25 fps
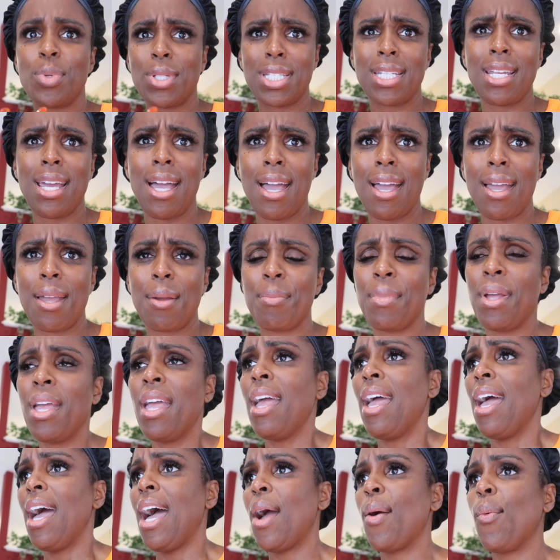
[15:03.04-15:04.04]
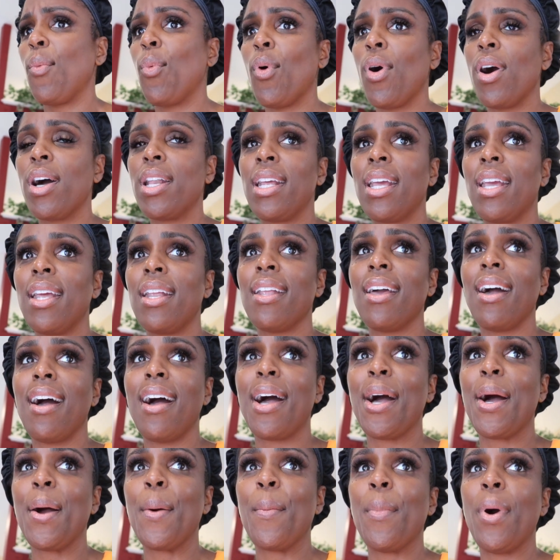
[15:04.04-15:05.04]
it was time. I wanted
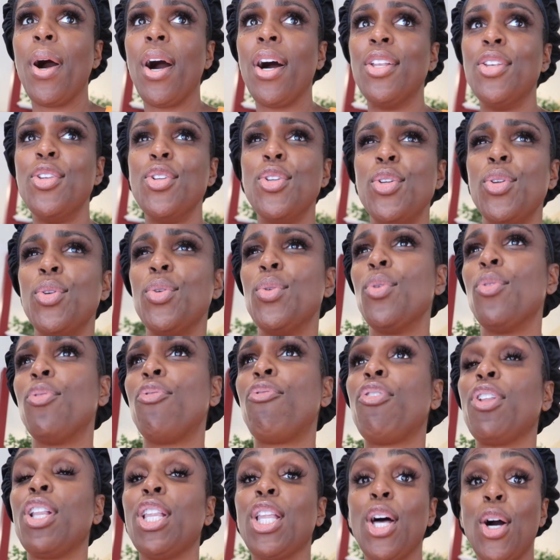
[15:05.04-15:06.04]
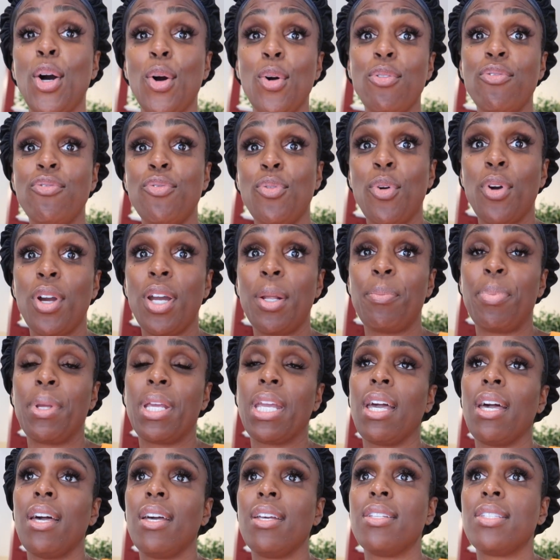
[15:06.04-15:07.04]
um, a new flow for it
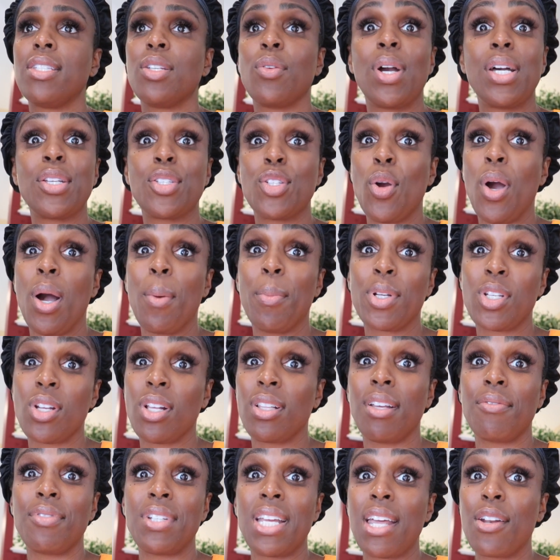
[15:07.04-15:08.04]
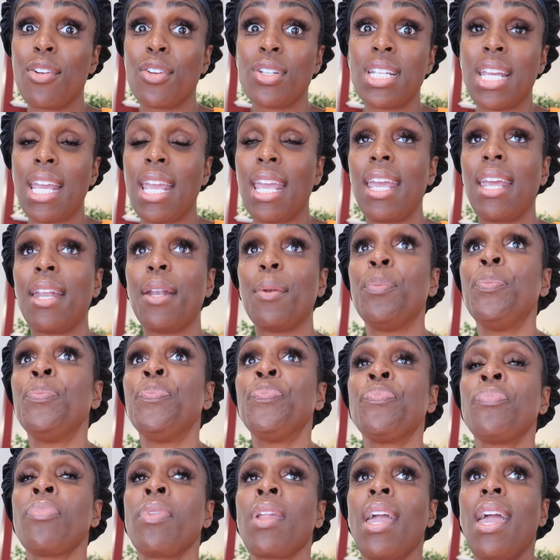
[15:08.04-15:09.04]
because you guys know how much I love to entertain.
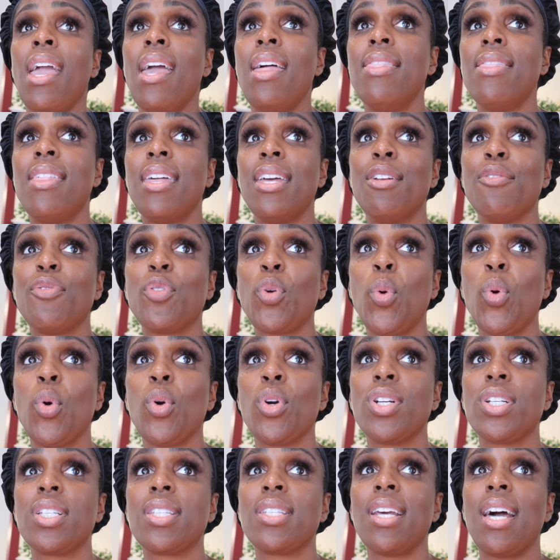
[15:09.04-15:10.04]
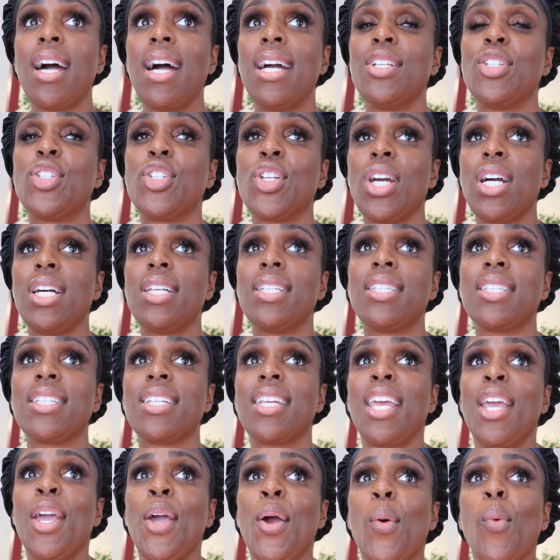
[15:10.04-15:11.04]
And then of course, I
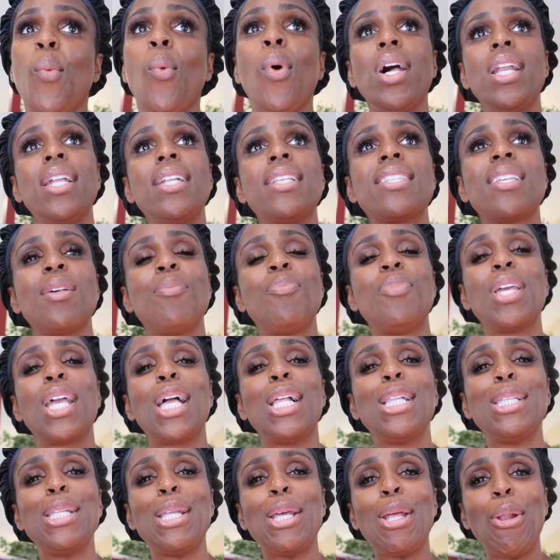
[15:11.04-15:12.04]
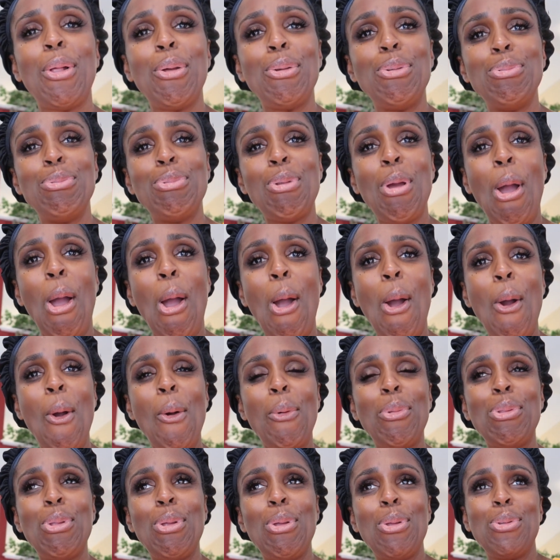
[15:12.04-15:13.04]
just wanted something a little, you
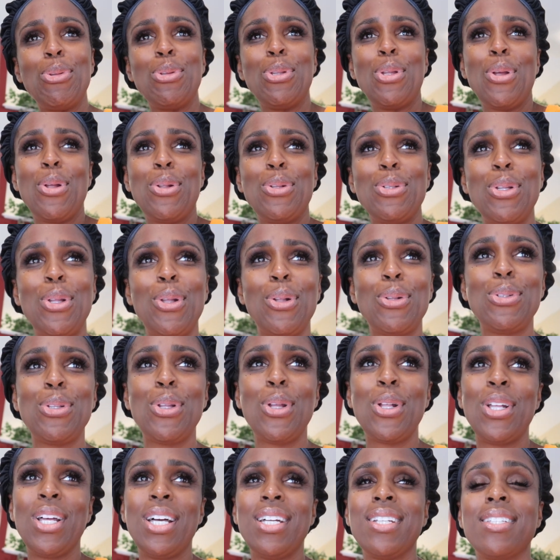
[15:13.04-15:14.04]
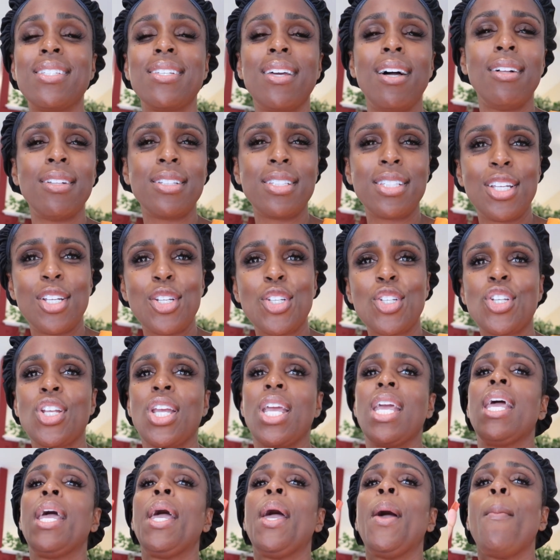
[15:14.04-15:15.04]
know, a little, little, little, little adultish,
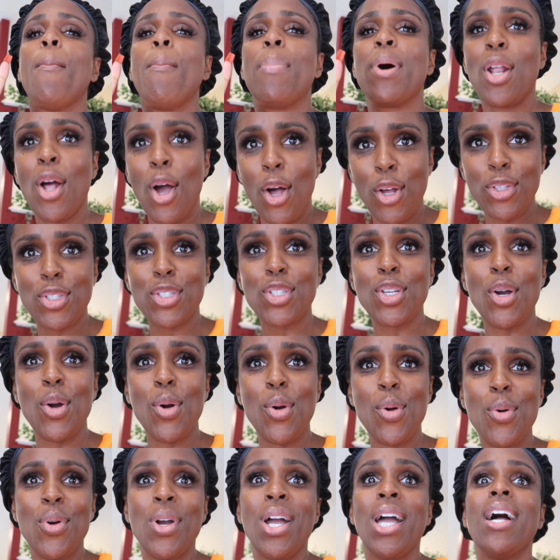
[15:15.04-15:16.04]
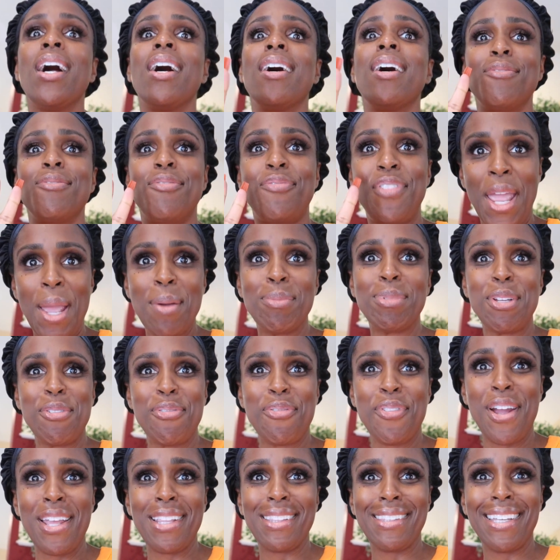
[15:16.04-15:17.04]
but also family
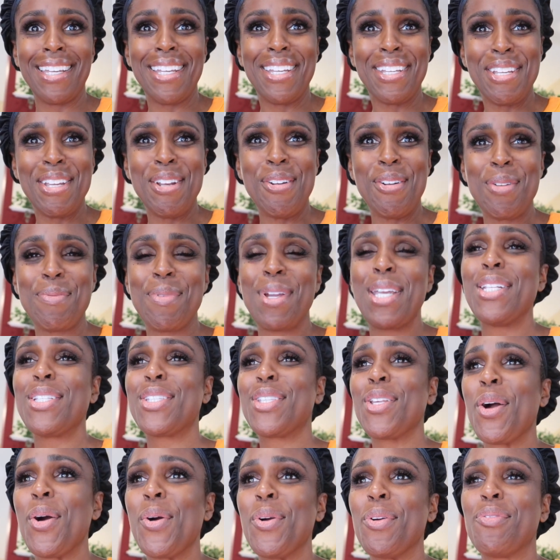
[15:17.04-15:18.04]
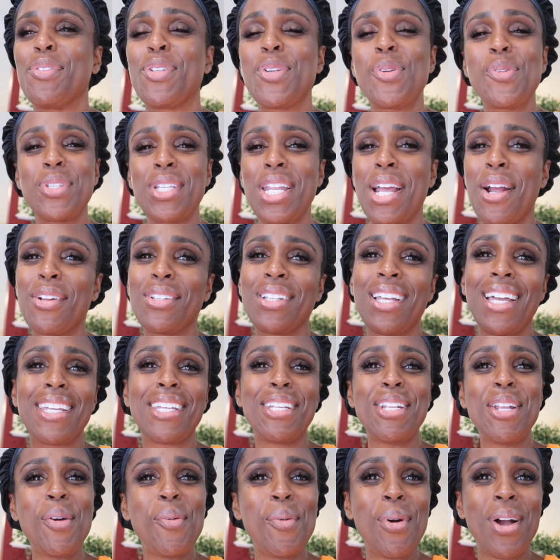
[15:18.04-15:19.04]
friendly. You know what I mean? So if Juice and I are
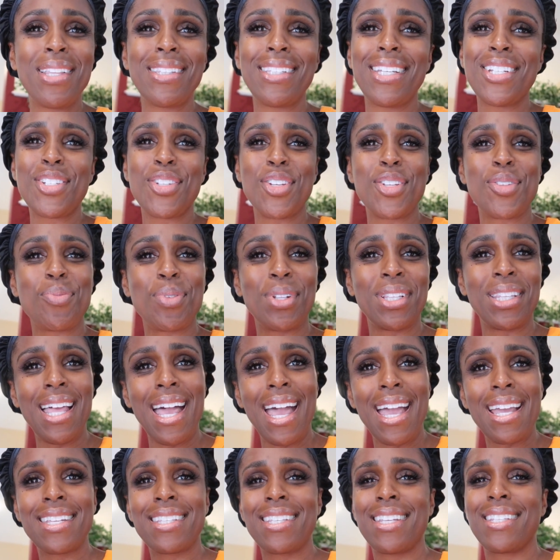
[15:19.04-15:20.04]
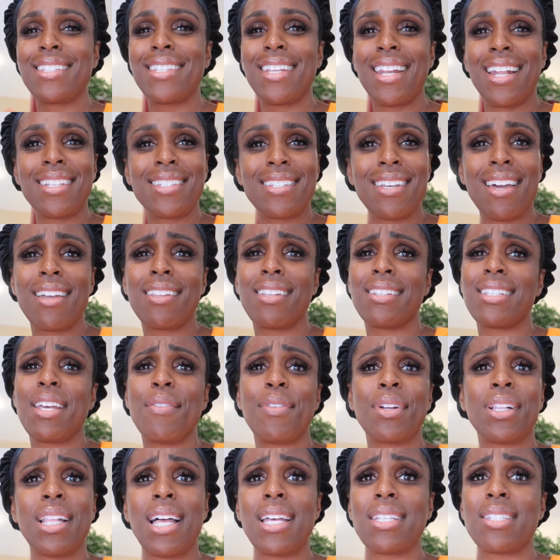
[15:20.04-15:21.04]
like, you know what, let's just relax, let's sit outside, let's
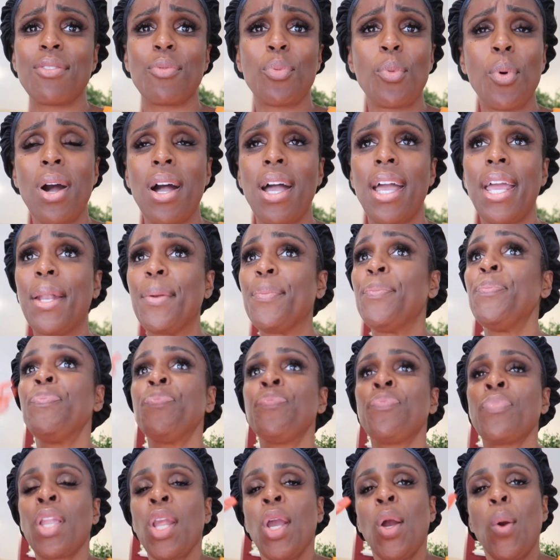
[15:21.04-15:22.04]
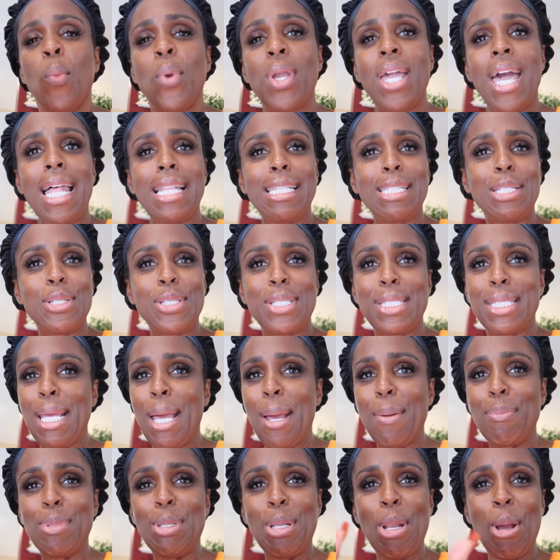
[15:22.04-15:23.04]
have a glass of wine we got a little
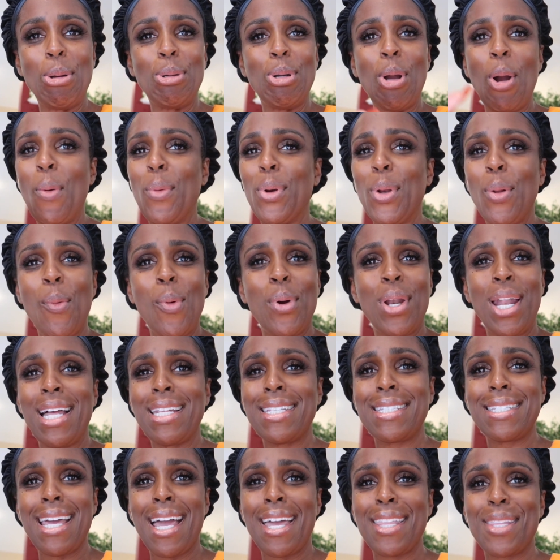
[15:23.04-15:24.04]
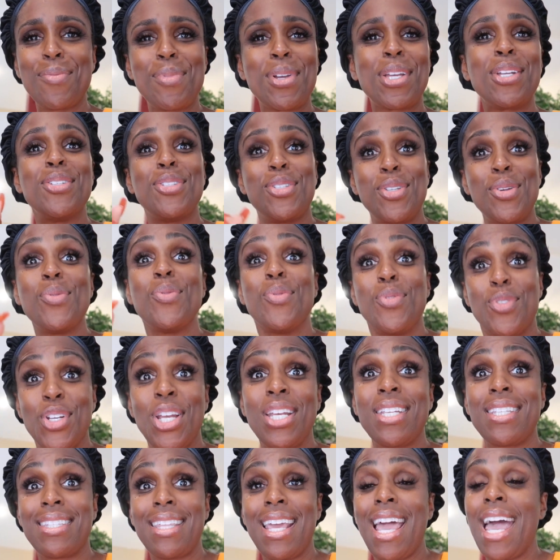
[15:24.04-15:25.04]
something, you know, going on outside that we can do
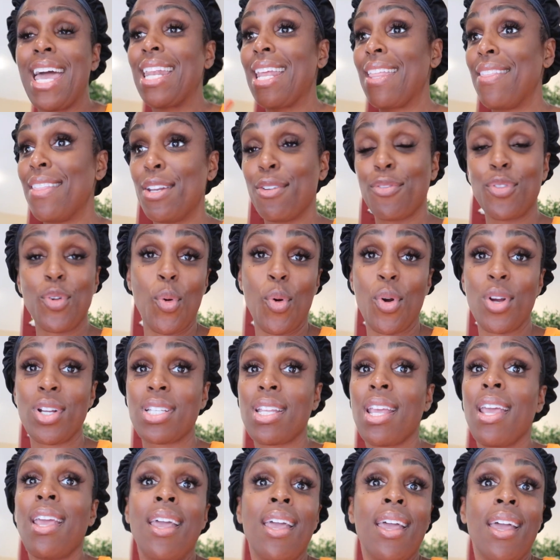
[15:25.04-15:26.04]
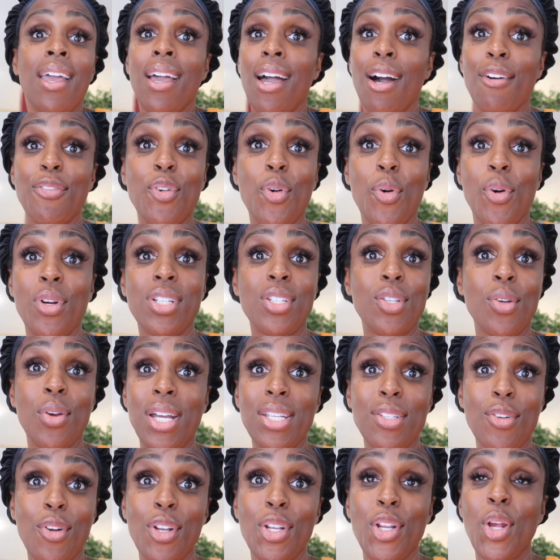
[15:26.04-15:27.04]
just that. And then of course, of course, you
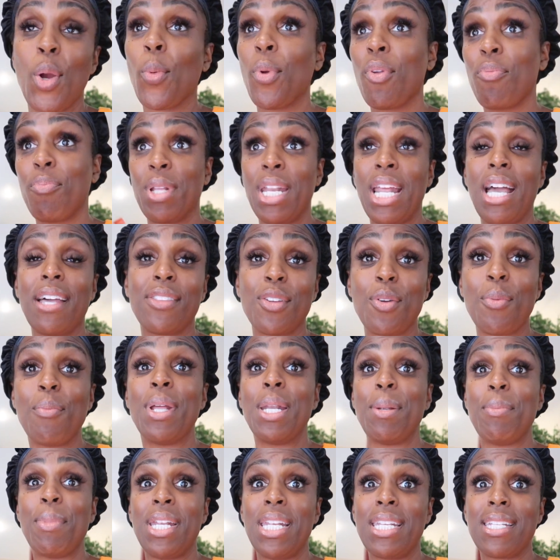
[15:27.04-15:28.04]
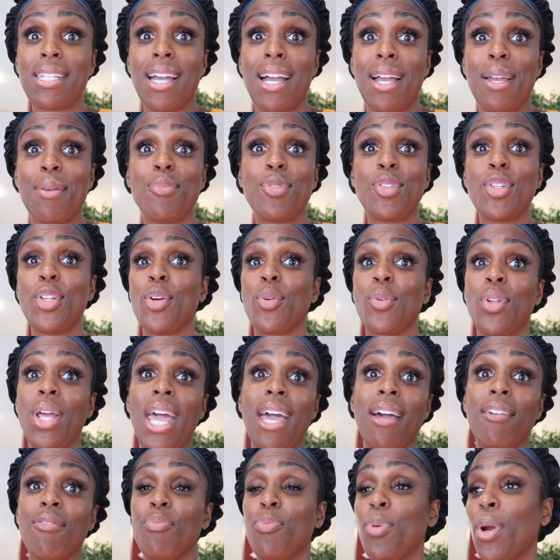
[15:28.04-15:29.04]
guys already know, we've been out there many, many times, you know, to
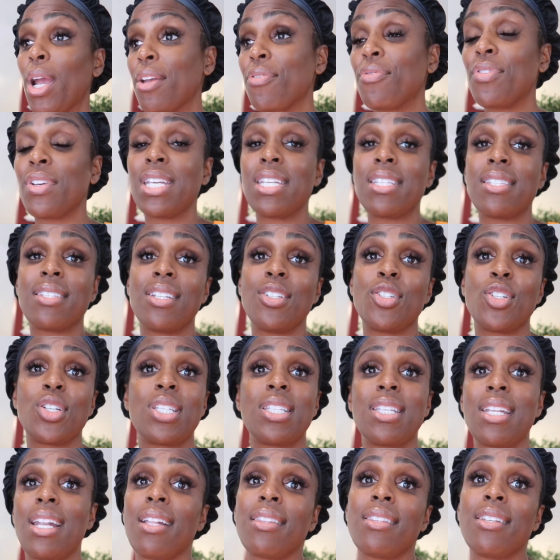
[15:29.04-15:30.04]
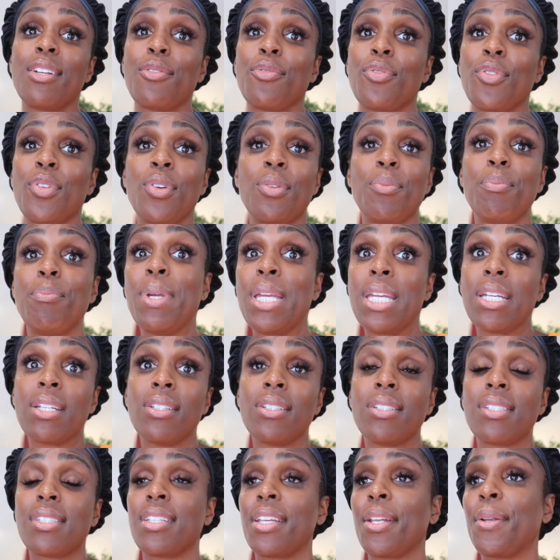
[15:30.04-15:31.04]
have breakfast and just sit out there for
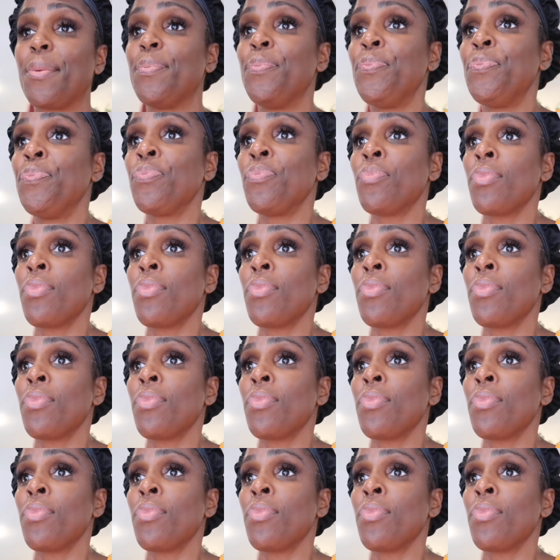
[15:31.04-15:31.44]
meals and